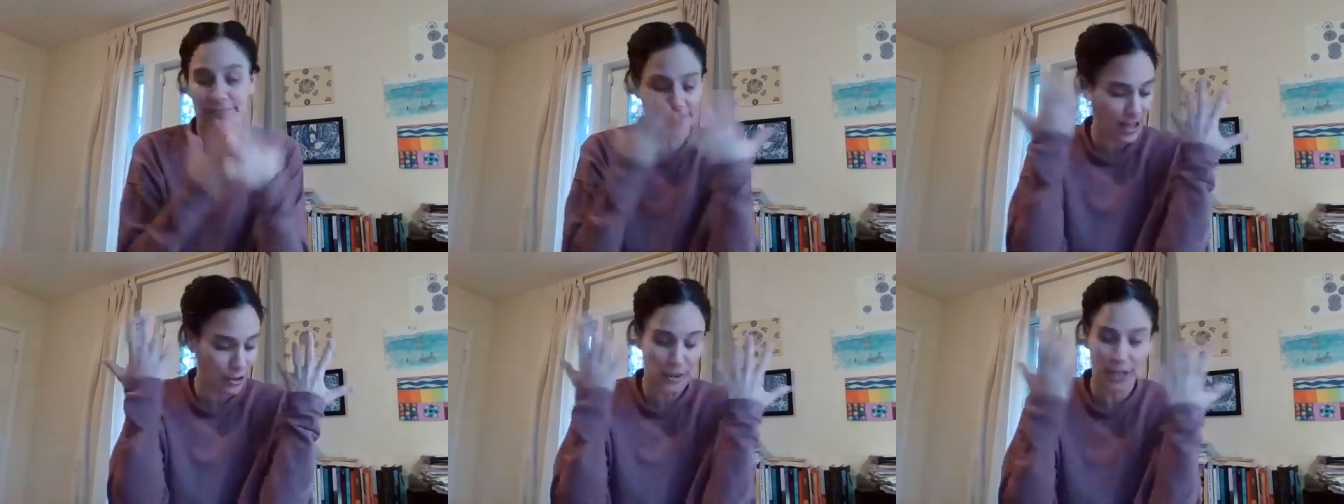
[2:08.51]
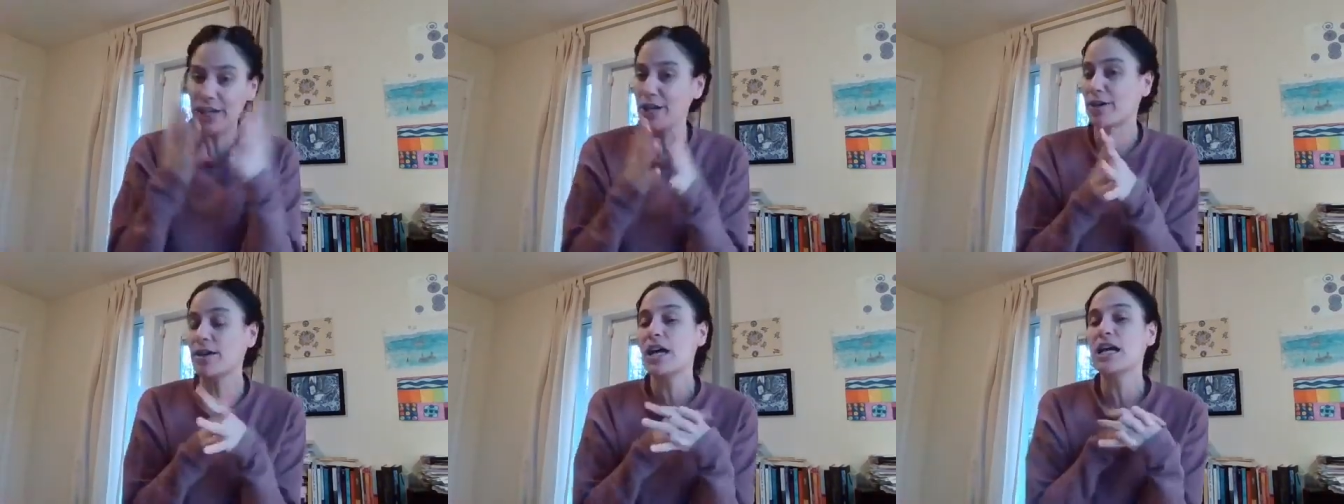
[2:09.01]
I don't
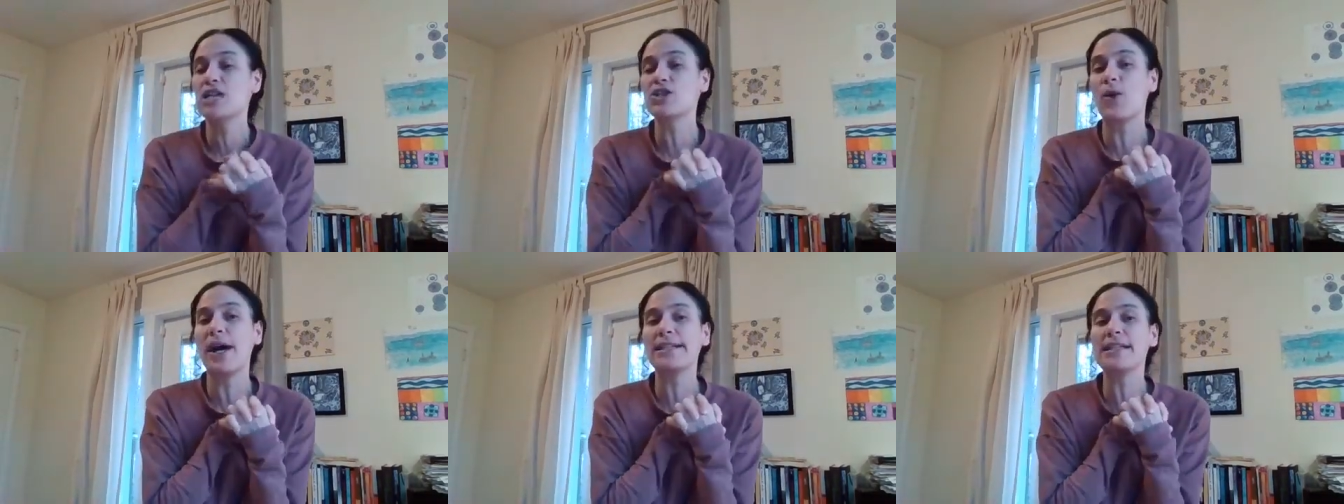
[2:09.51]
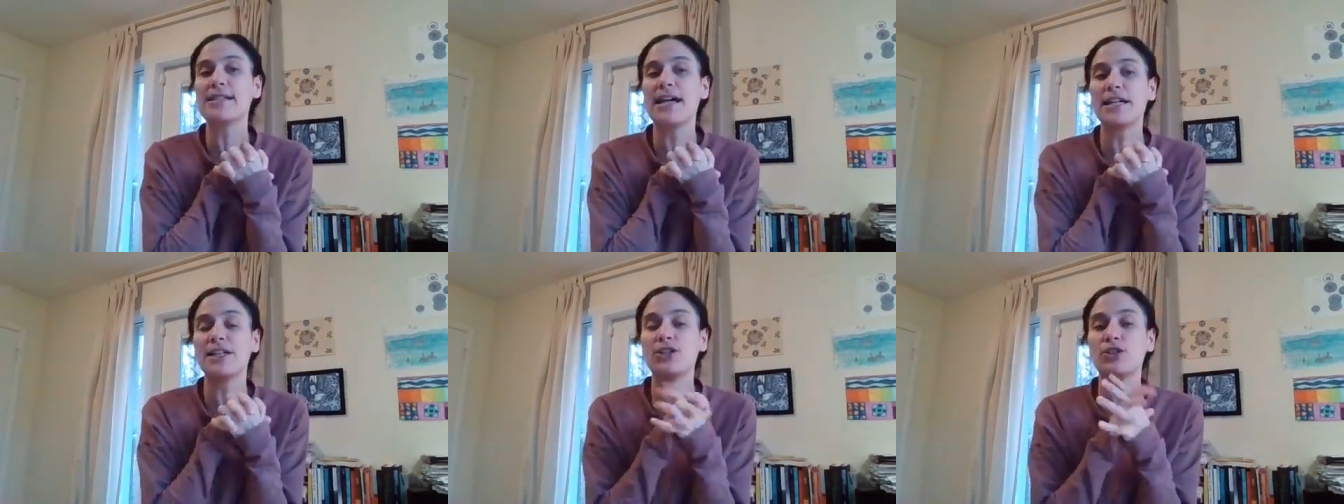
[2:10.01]
care. So I
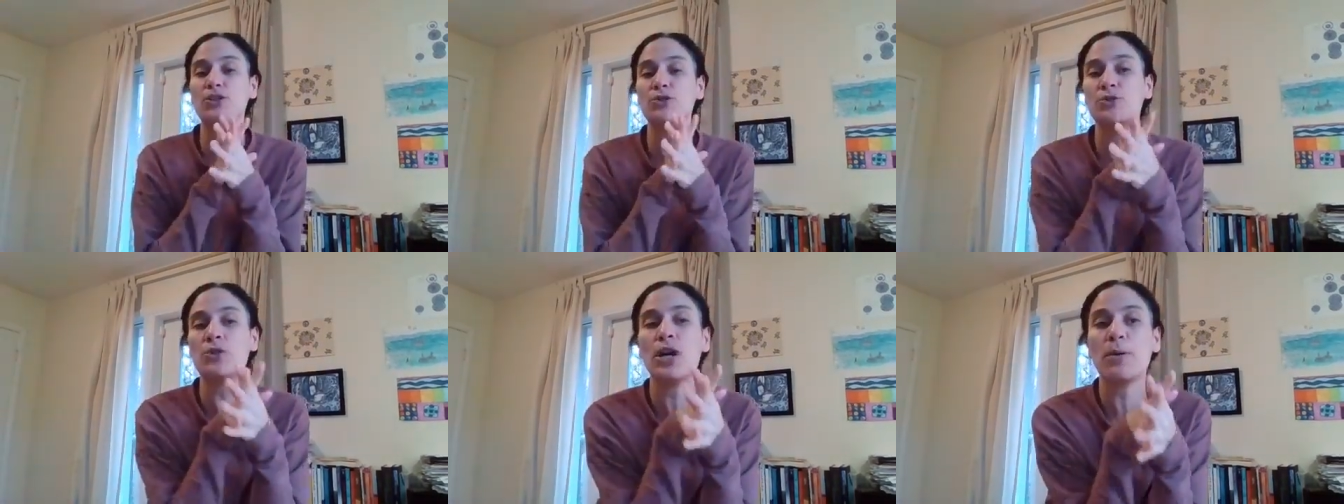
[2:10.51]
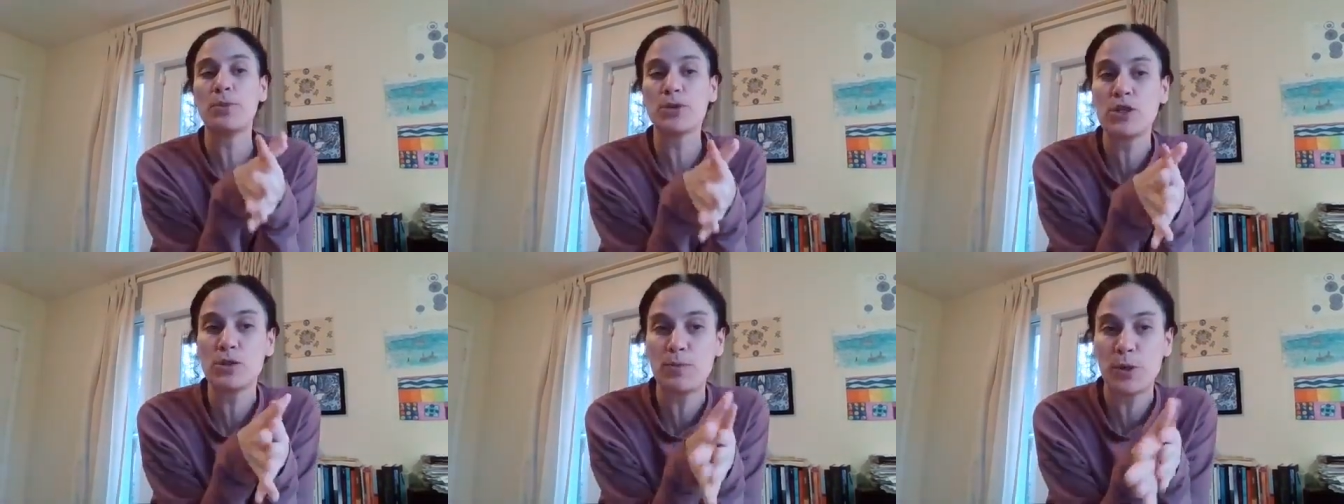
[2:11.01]
decided to
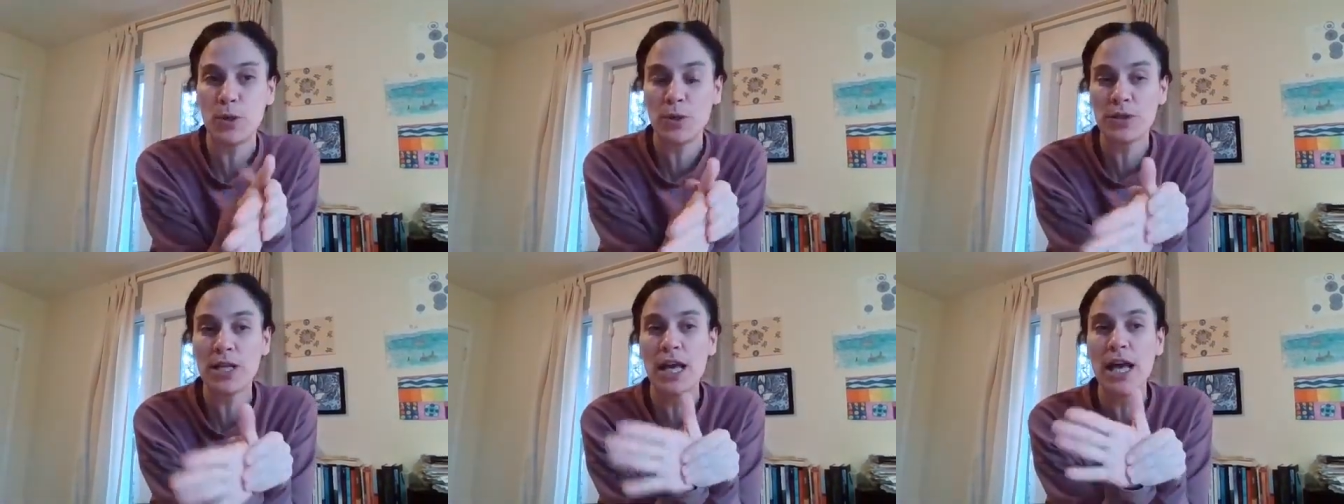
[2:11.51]
postpone